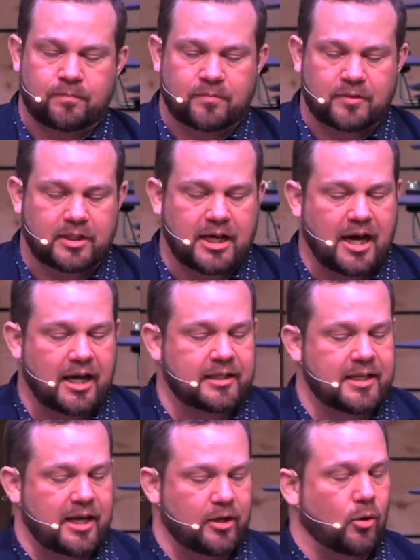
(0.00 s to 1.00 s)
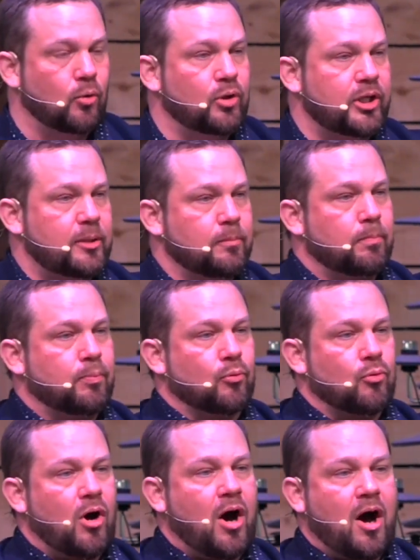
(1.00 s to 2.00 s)
God not only
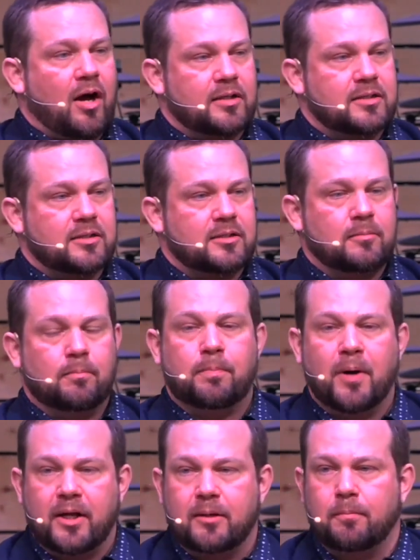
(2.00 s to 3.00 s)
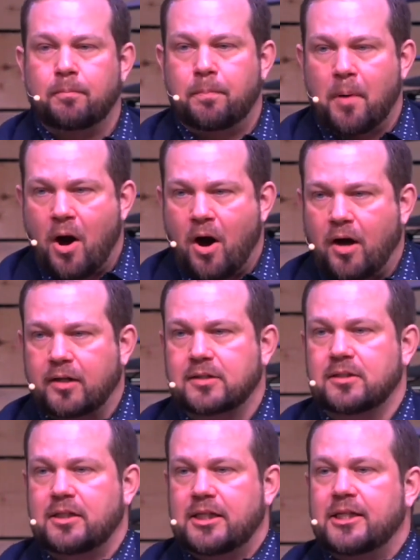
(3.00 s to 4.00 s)
brought, but bought
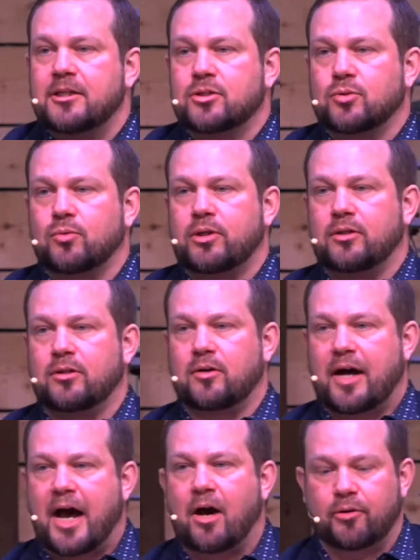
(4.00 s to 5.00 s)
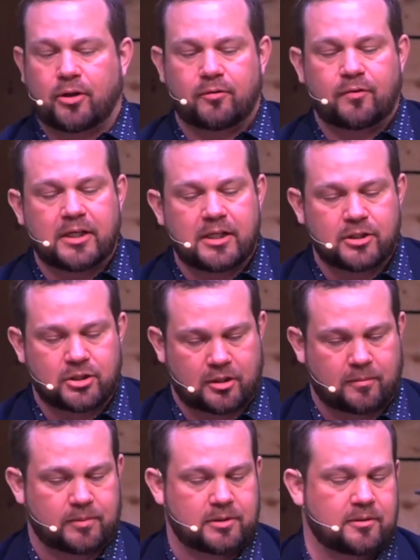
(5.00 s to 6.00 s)
Israel out of
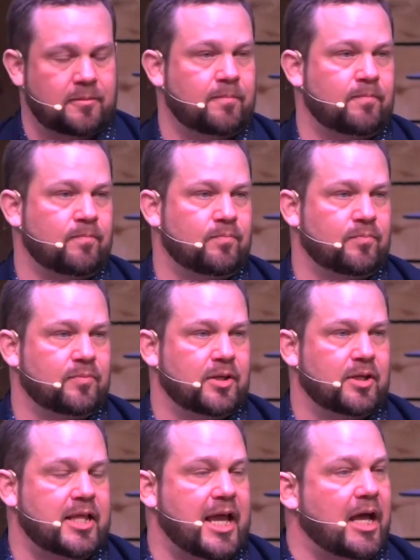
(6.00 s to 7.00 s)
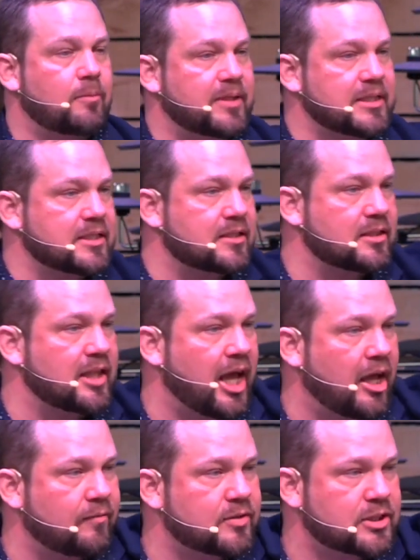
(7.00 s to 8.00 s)
Egypt. They had been
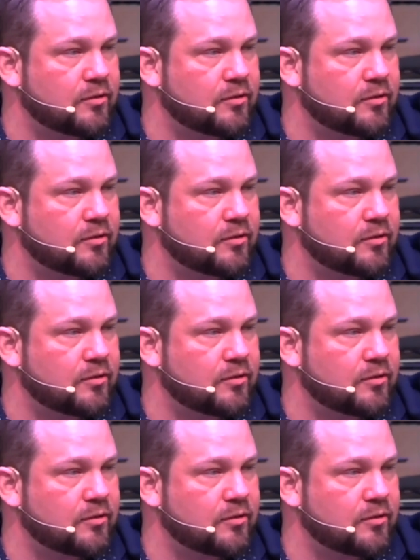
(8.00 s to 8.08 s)
slaves to